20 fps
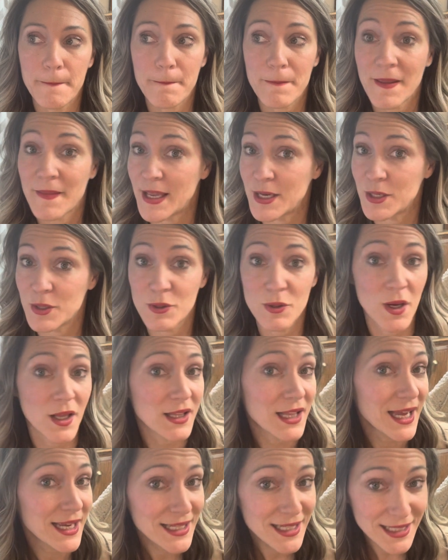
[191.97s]
they do not
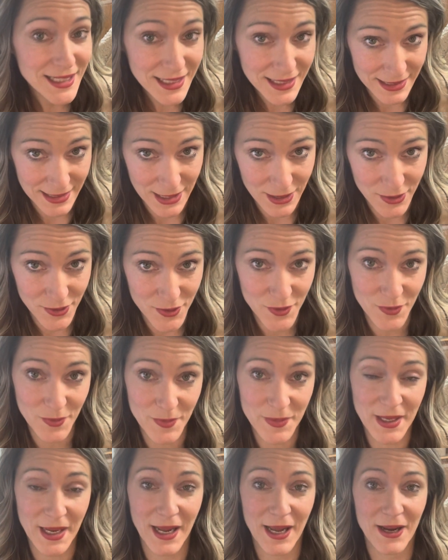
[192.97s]
like getting letters from
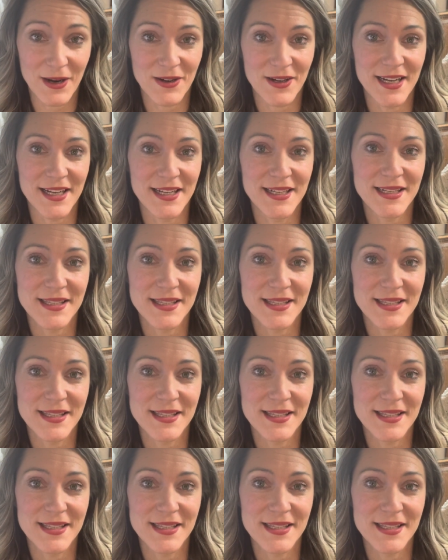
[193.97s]
the IRS